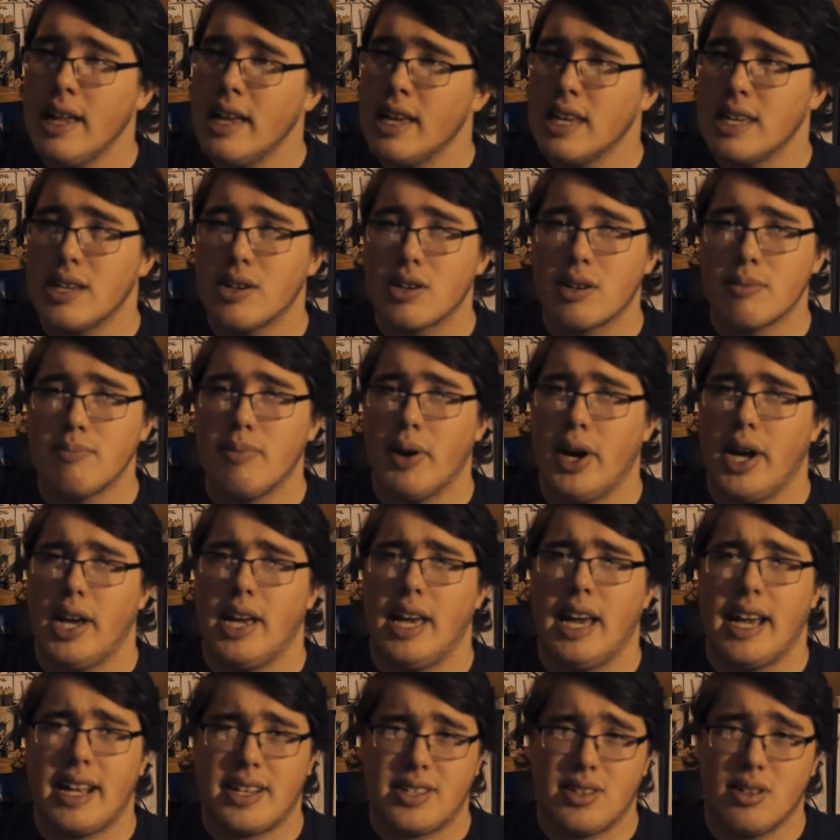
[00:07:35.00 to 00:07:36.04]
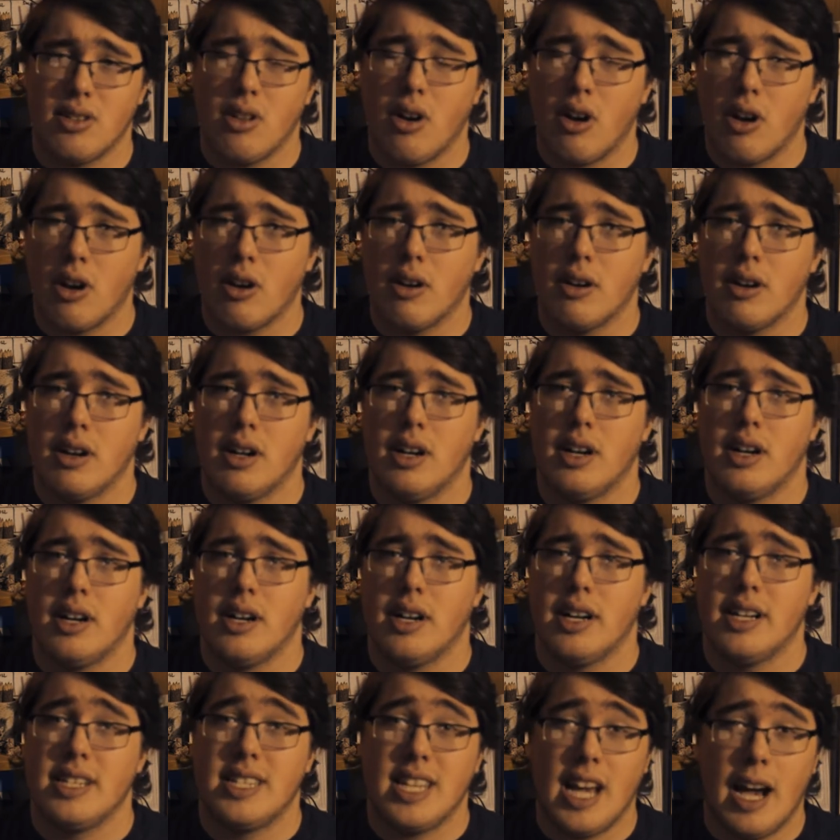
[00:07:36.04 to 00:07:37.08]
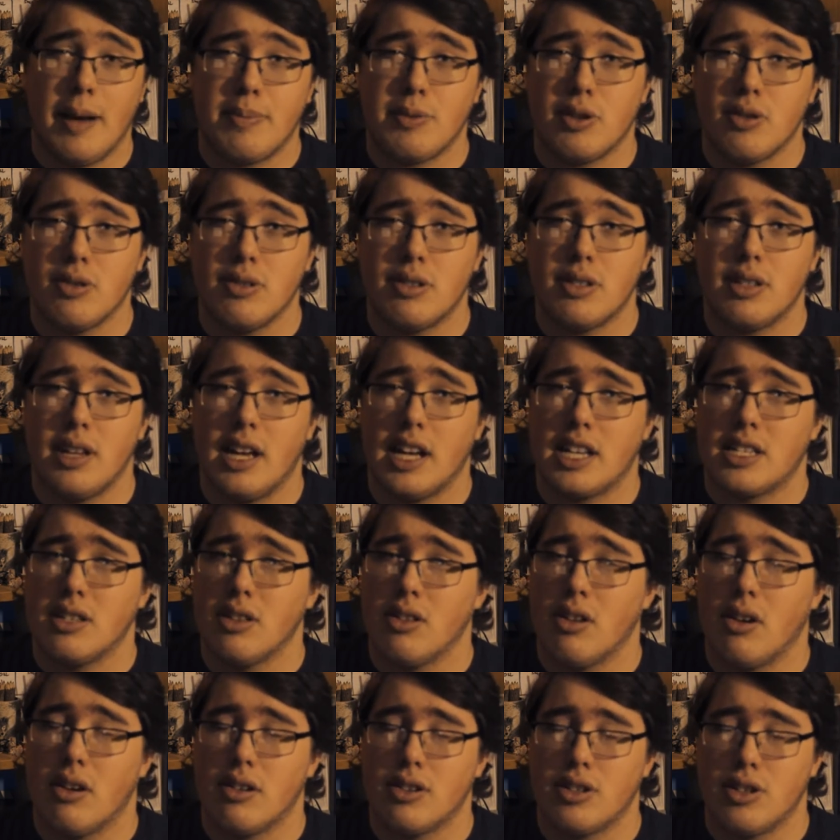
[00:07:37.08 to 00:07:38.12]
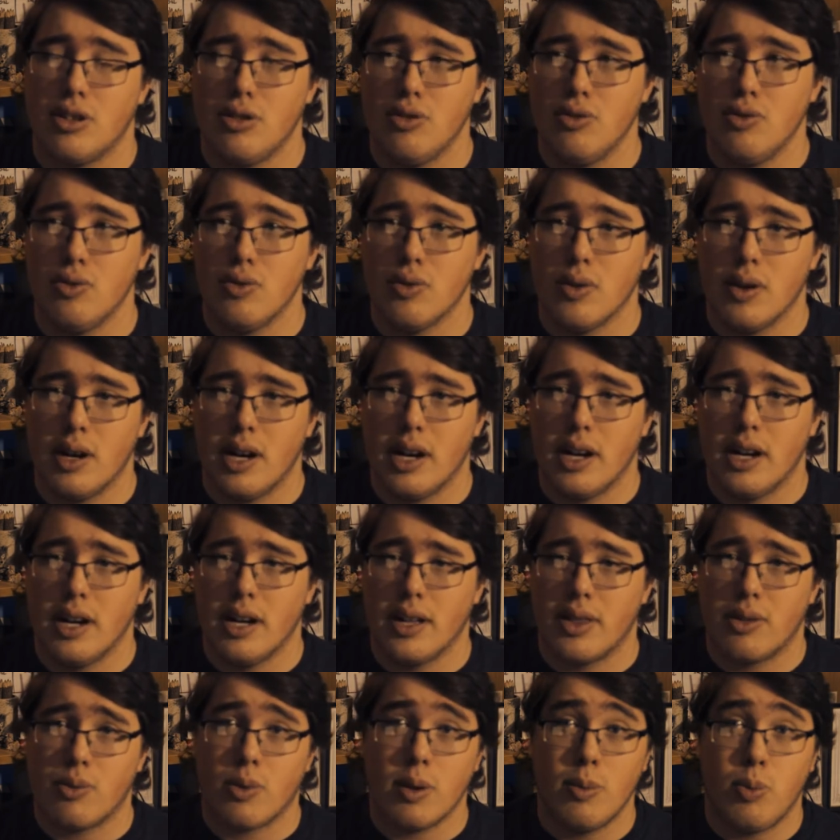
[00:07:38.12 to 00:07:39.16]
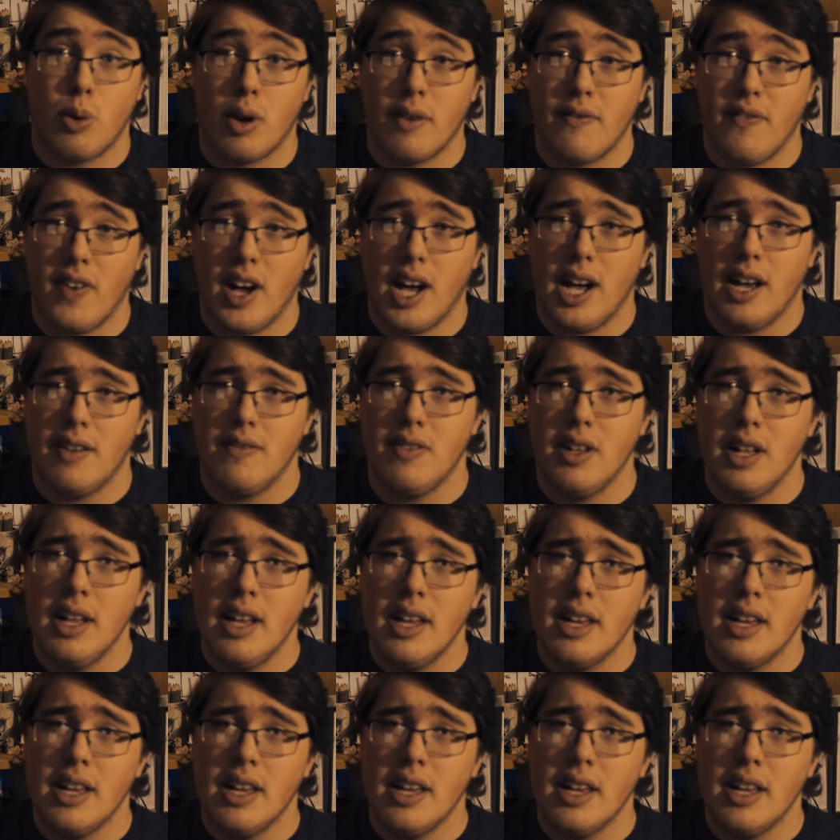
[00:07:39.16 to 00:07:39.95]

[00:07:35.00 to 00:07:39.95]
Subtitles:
You can buy XLR adapters, XLR to 3.5.